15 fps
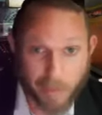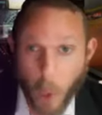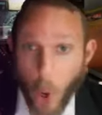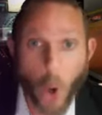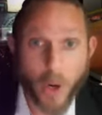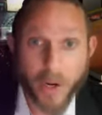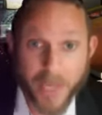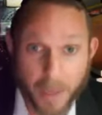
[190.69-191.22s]

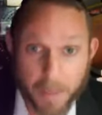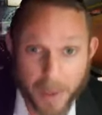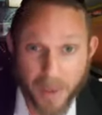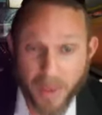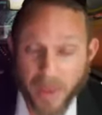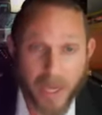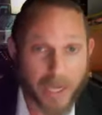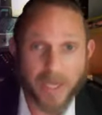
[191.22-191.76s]
aren't keeping
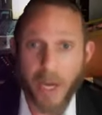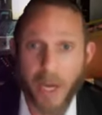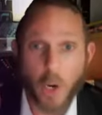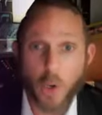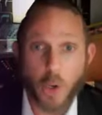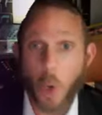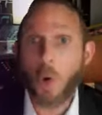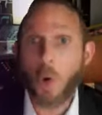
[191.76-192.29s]
things, that
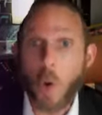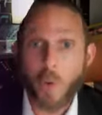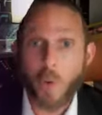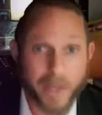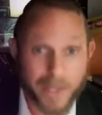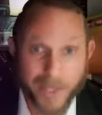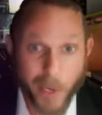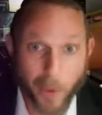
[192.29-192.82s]
don't know
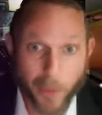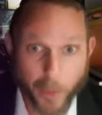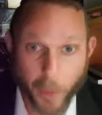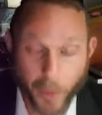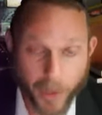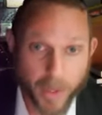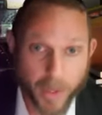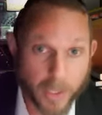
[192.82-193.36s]
things, that aren't
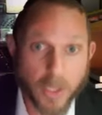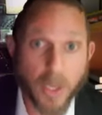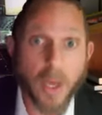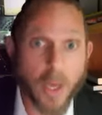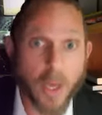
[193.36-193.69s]
doing things,